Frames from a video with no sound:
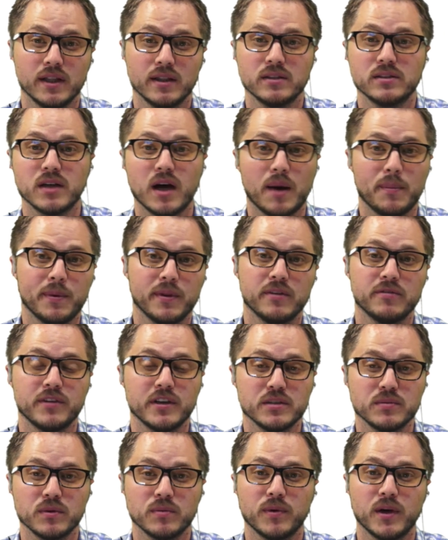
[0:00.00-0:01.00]
the top of the
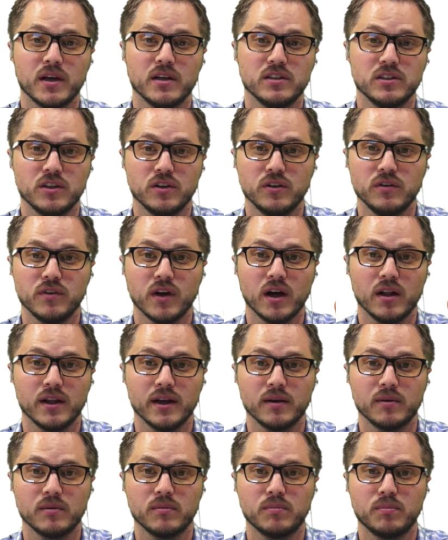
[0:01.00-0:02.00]
Facebook page, you've got like